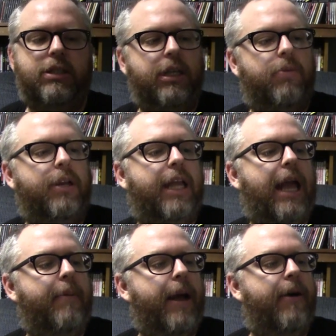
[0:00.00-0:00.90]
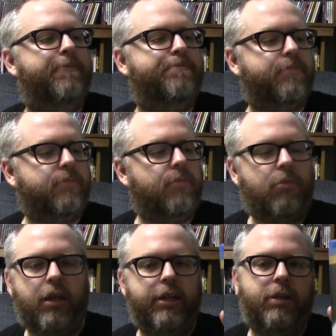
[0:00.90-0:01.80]
see it when it came out.
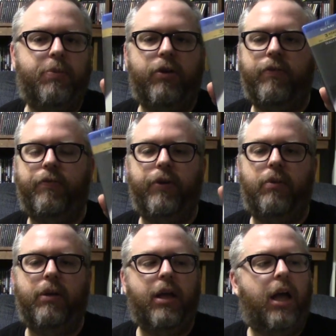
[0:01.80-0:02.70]
It's a beautiful film.